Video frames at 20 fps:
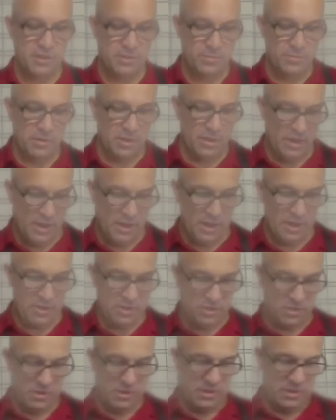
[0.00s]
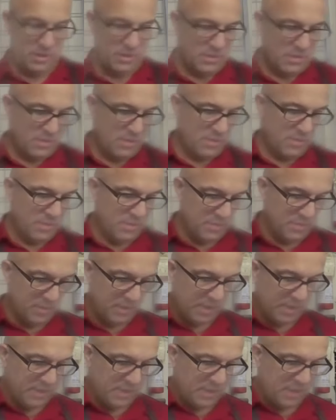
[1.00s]
plate, actually
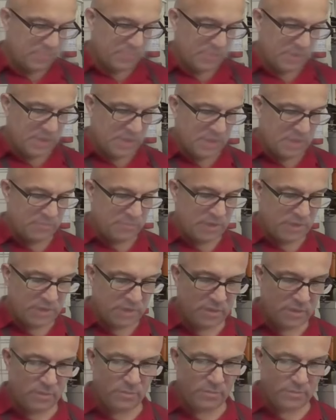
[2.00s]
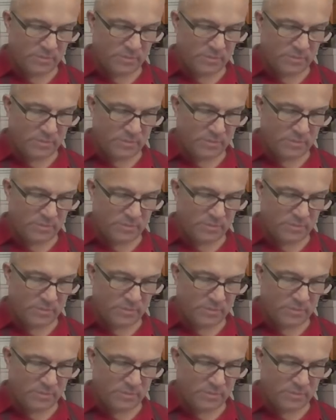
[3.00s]
lined up and ready to go.